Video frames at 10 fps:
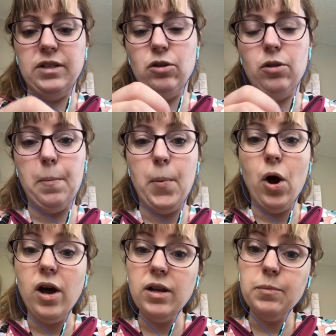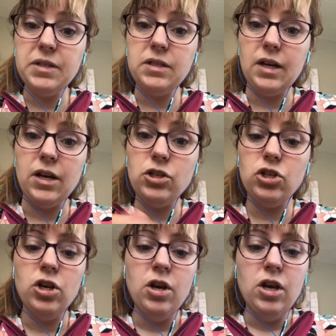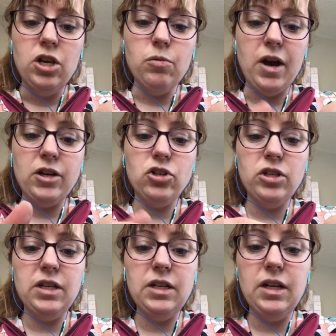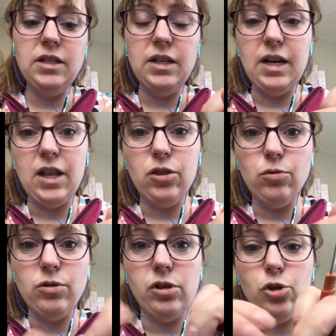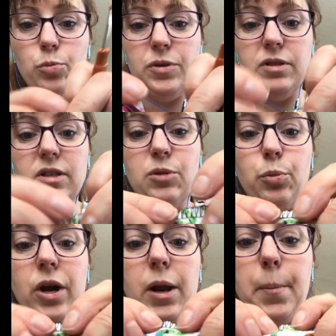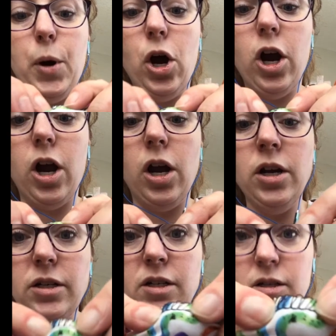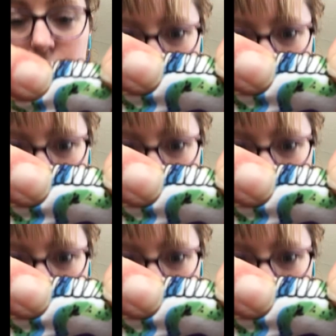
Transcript: So the bottom stitch, you actually need to get those loops spread apart.